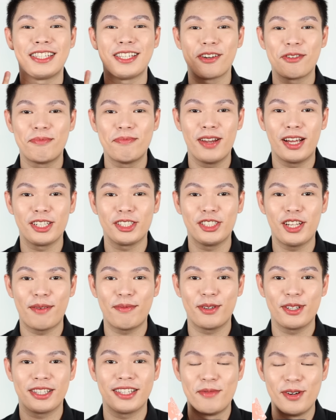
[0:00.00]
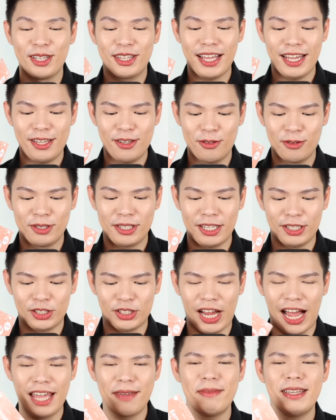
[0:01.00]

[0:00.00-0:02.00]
serum blush tapos multi-use siya.